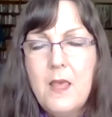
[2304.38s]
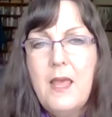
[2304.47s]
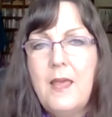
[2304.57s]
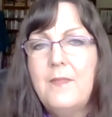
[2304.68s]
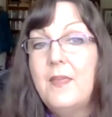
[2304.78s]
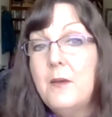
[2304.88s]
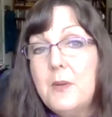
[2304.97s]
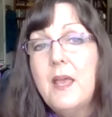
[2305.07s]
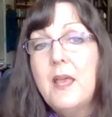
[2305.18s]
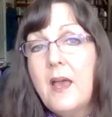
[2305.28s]
And then
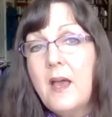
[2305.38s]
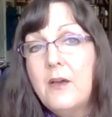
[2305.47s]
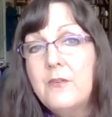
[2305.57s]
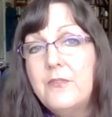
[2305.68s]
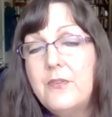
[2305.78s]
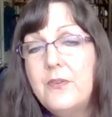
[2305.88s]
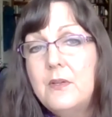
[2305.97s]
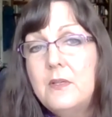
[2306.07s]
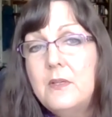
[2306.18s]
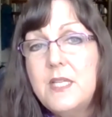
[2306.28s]
we have
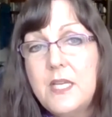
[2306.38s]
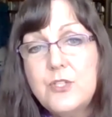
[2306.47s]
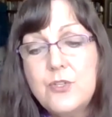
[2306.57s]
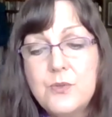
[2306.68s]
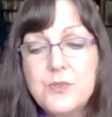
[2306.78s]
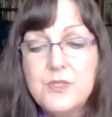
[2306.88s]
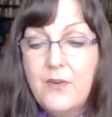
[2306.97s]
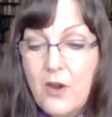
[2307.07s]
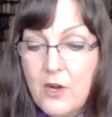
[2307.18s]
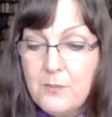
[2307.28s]
teachers of
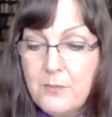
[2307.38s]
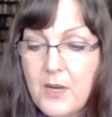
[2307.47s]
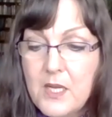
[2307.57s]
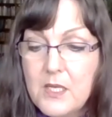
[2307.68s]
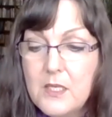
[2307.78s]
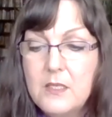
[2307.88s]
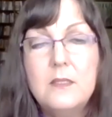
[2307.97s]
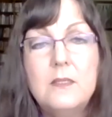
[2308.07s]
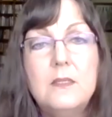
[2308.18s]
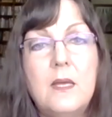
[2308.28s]
heartbreak
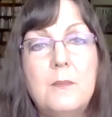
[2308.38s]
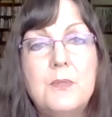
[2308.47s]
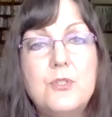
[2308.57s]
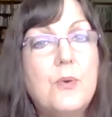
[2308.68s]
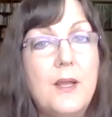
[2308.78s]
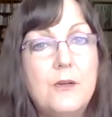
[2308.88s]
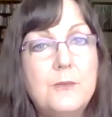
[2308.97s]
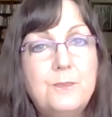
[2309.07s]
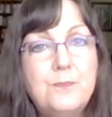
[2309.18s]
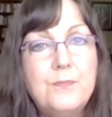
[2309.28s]
and betrayal.
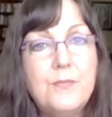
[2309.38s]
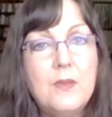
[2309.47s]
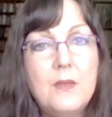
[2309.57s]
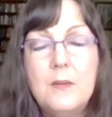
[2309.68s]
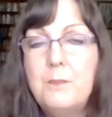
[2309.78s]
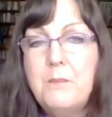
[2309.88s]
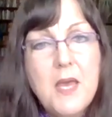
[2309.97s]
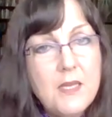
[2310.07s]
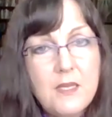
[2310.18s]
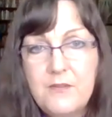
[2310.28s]

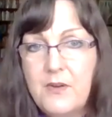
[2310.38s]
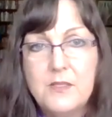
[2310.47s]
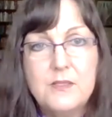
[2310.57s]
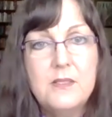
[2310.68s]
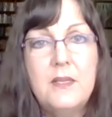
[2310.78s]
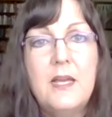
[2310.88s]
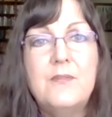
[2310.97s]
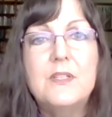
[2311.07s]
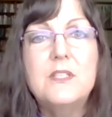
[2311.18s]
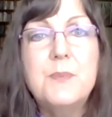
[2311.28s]
Many of us
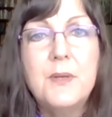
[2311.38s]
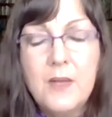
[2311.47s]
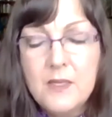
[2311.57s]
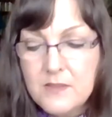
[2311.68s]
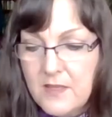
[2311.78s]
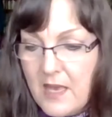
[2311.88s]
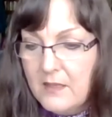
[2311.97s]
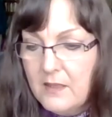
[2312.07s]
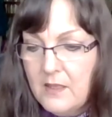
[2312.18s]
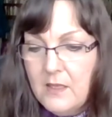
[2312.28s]
have experienced
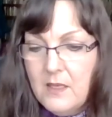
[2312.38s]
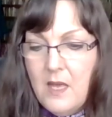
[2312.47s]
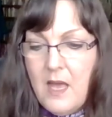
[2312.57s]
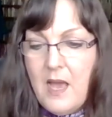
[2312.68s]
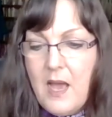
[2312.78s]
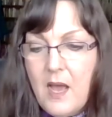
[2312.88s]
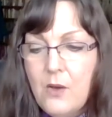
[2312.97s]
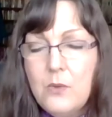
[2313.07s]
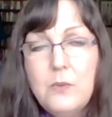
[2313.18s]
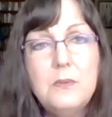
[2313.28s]
that.
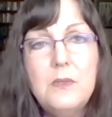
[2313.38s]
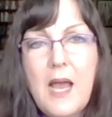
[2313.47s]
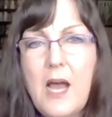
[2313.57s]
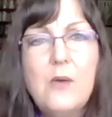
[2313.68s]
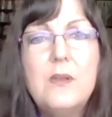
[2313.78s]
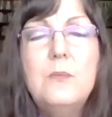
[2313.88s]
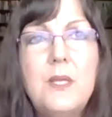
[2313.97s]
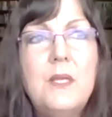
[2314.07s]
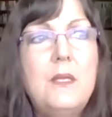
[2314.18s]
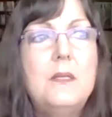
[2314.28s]
How can
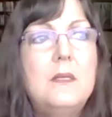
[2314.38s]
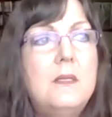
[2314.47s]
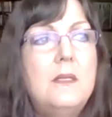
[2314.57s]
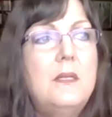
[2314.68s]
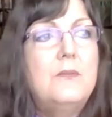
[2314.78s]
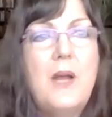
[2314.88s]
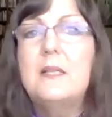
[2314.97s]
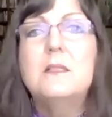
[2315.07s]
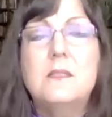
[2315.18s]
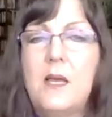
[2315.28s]
we
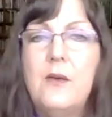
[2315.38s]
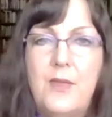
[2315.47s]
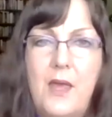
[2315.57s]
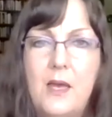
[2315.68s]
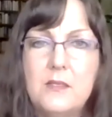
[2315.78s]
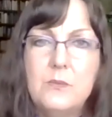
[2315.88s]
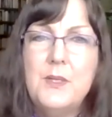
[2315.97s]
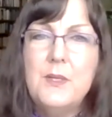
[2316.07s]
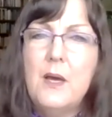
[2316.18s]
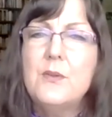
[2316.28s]
reconcile that
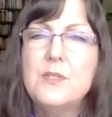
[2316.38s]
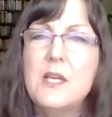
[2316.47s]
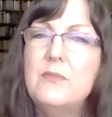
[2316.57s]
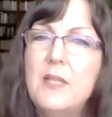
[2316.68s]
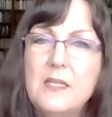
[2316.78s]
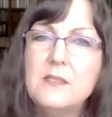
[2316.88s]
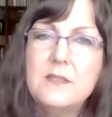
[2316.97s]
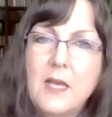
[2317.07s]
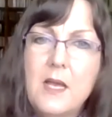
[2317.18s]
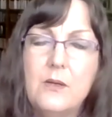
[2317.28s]
when others have let us
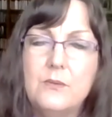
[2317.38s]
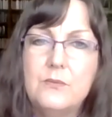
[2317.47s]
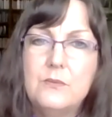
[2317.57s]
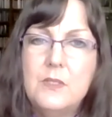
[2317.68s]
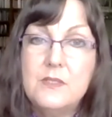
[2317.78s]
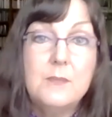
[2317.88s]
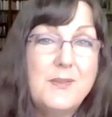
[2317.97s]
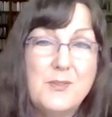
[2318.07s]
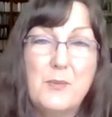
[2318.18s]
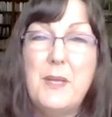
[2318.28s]
down?
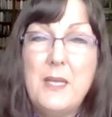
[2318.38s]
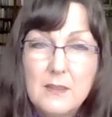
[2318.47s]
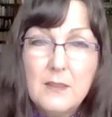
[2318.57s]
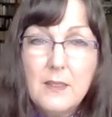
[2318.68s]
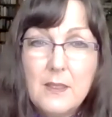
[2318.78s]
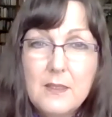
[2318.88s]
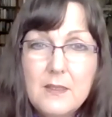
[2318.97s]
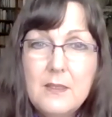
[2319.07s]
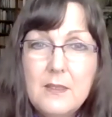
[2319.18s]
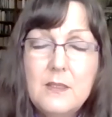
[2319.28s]
Sometimes repeatedly,
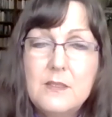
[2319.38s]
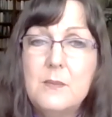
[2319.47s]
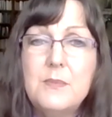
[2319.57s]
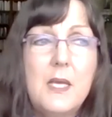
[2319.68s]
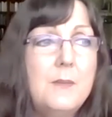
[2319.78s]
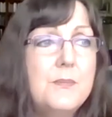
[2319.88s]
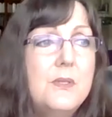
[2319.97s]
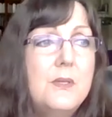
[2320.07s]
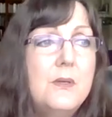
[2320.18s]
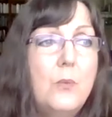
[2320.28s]

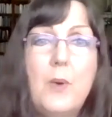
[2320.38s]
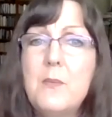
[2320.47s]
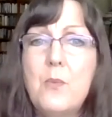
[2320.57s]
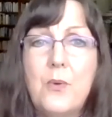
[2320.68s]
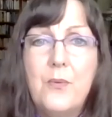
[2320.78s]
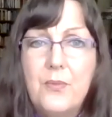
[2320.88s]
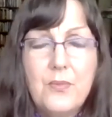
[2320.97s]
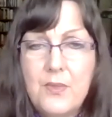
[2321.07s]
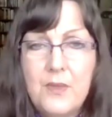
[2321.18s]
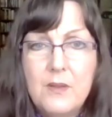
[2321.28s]
sometimes way more
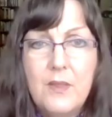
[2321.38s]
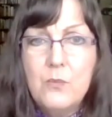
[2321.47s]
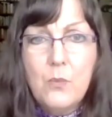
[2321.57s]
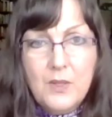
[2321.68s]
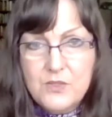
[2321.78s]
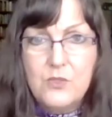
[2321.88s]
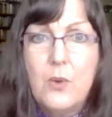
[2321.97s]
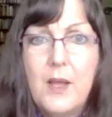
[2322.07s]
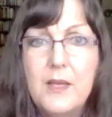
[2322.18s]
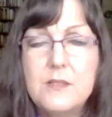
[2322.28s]
than once or
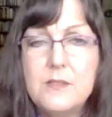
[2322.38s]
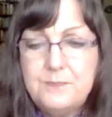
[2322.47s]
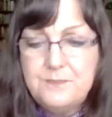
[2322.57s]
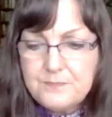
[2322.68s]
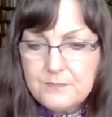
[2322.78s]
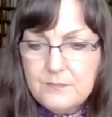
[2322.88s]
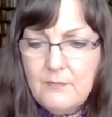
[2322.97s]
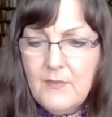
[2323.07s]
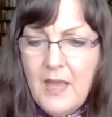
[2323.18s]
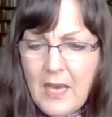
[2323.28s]
twice.
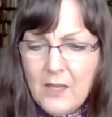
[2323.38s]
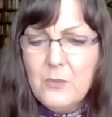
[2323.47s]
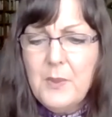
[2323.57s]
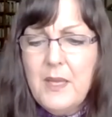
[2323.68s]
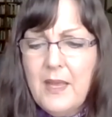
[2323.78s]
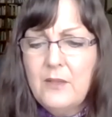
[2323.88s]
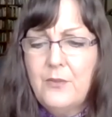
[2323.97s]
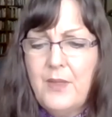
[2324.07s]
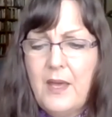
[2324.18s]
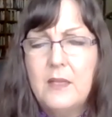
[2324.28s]
How do we
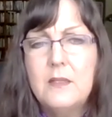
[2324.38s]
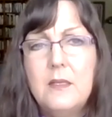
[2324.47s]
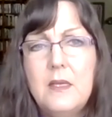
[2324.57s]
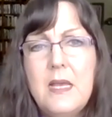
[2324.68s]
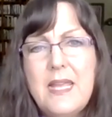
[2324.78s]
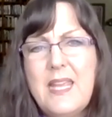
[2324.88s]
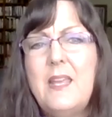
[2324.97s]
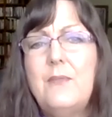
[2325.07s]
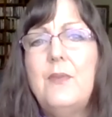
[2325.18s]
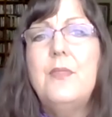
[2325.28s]
handle that?
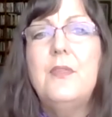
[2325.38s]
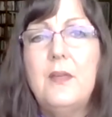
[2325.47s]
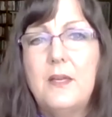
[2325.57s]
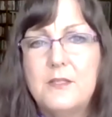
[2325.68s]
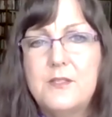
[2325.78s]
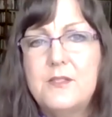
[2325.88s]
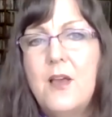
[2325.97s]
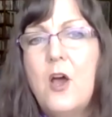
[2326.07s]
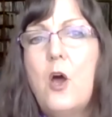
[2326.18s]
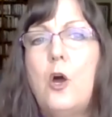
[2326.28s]
Even
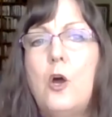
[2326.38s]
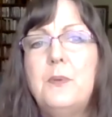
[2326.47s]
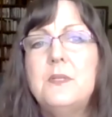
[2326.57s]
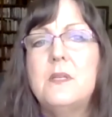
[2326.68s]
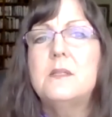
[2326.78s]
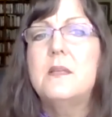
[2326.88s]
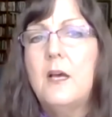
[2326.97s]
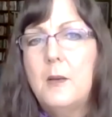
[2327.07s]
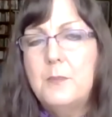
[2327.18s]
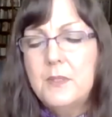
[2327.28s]
this opens us
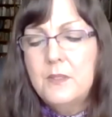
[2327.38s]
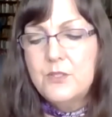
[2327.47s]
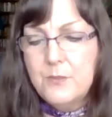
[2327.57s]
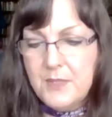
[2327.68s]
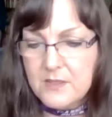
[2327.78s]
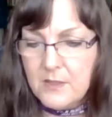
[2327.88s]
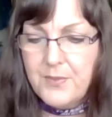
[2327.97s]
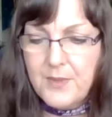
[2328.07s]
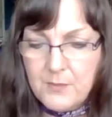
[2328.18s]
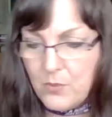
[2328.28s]
up to be
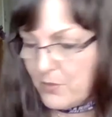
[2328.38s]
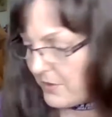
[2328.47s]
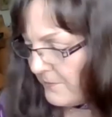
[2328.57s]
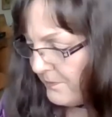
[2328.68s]
something more.